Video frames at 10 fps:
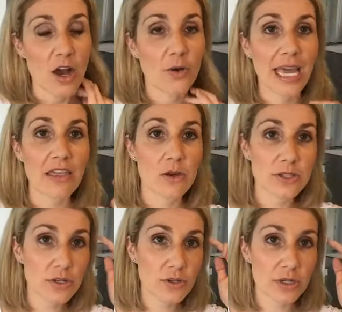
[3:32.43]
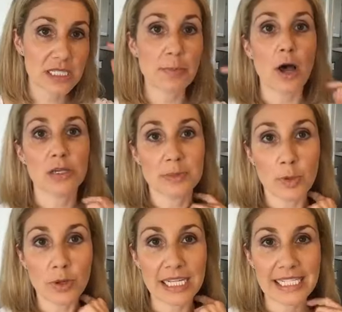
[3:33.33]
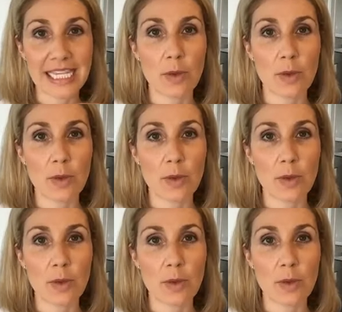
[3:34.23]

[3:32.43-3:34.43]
Okay, those are known as pulse points.